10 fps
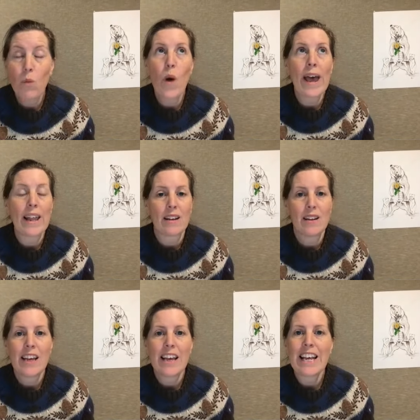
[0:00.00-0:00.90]
Well,
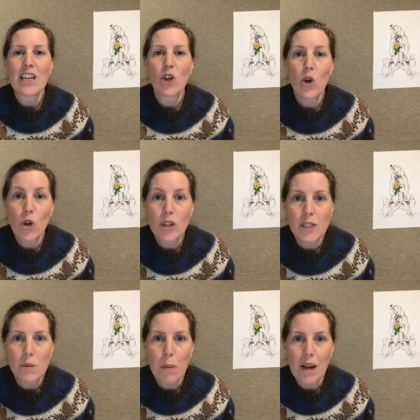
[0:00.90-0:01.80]
he
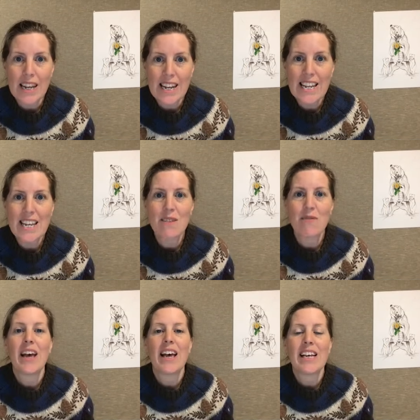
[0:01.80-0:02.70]
couldn't
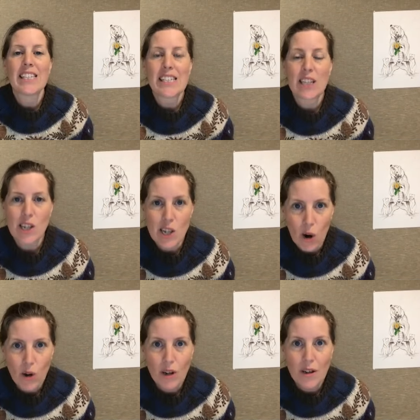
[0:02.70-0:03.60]
believe his
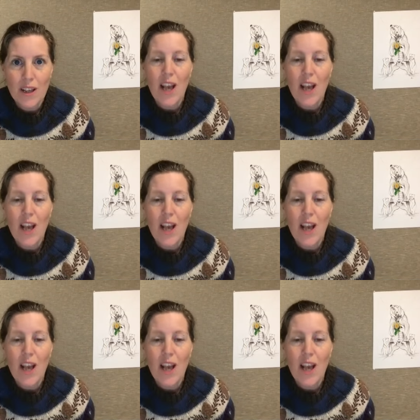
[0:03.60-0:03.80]
luck.